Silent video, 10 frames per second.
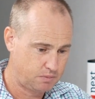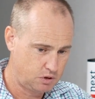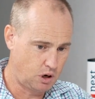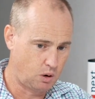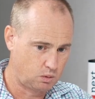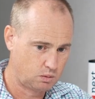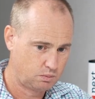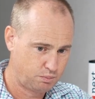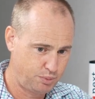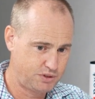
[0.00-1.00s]
Yo,
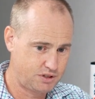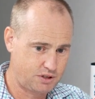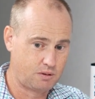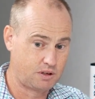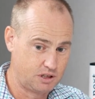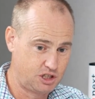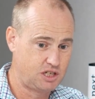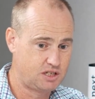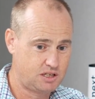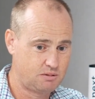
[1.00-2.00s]
business owner, your
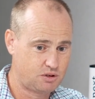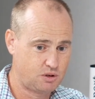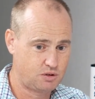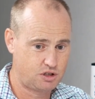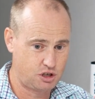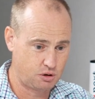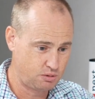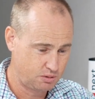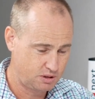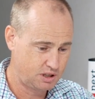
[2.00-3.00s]
GST return's due.
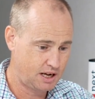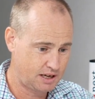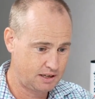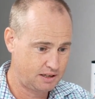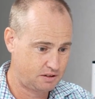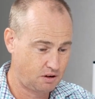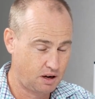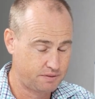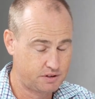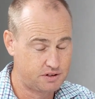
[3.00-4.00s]
You now need to
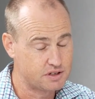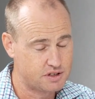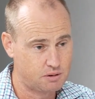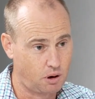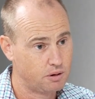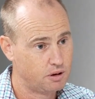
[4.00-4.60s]
dive into your zero.